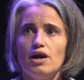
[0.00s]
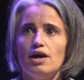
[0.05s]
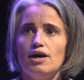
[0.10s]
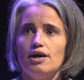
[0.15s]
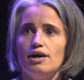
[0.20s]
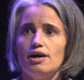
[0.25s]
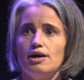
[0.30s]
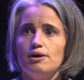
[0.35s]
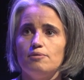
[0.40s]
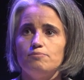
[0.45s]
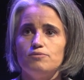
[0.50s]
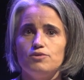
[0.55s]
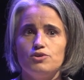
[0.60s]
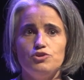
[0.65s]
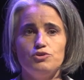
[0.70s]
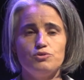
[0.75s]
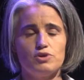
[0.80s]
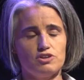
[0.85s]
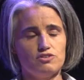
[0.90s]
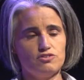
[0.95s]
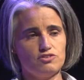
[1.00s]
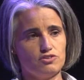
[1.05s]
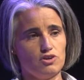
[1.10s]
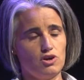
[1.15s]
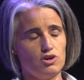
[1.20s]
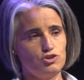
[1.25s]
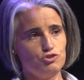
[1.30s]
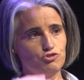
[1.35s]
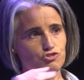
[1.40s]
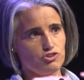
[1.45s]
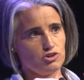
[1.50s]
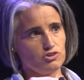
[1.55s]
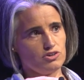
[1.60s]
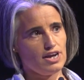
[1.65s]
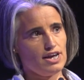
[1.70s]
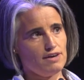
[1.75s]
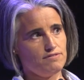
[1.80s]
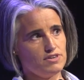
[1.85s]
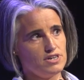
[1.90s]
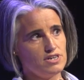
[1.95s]
you start
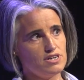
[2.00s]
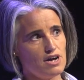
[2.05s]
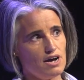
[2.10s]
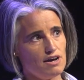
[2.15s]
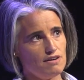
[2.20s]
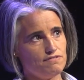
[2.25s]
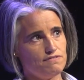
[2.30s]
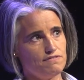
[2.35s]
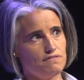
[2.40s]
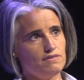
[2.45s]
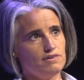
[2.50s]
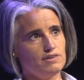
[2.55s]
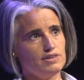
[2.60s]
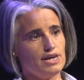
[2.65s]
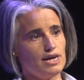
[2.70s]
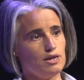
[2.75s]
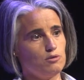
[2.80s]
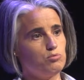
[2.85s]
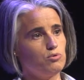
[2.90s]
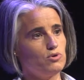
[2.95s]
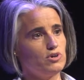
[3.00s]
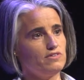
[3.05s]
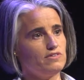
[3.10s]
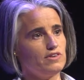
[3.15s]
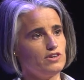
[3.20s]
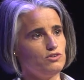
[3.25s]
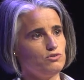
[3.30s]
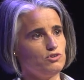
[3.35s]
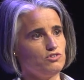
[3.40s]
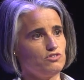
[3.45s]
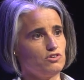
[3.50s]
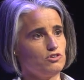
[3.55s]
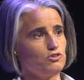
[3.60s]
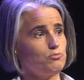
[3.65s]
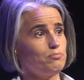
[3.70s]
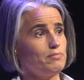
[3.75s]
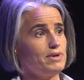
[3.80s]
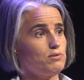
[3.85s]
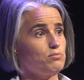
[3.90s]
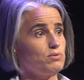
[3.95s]
to have enough data points that you can start
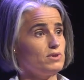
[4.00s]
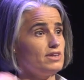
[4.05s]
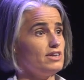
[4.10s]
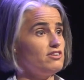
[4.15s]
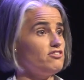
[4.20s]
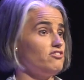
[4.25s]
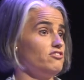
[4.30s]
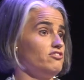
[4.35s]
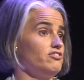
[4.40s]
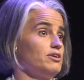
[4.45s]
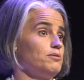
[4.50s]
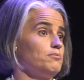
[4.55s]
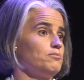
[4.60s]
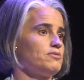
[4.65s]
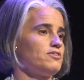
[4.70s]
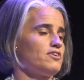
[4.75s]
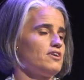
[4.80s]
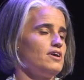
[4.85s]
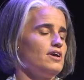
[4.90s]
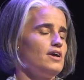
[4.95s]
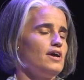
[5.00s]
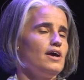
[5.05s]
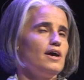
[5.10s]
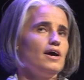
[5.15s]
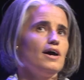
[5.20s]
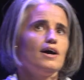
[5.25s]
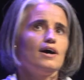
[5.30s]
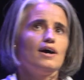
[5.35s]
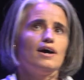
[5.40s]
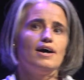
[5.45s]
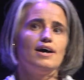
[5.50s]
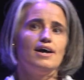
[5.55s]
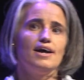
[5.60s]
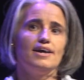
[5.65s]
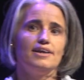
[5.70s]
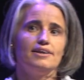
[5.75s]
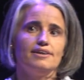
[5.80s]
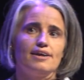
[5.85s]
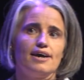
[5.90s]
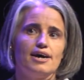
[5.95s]
to make relationships
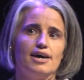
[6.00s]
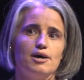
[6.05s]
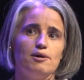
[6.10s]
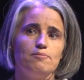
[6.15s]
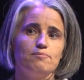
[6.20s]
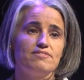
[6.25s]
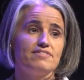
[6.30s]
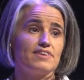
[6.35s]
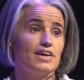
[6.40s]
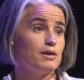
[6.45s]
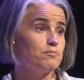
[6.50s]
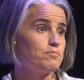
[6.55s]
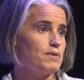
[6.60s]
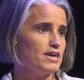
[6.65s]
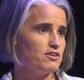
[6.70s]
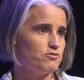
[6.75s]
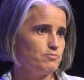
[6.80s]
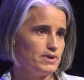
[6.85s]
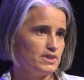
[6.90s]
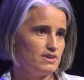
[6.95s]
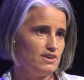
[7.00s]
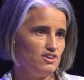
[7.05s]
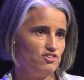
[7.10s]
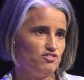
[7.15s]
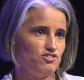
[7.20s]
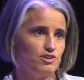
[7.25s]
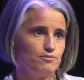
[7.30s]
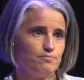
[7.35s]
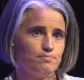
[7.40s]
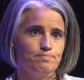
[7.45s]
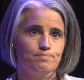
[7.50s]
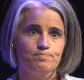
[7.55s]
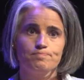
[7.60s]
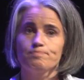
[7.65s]
and set up expectation.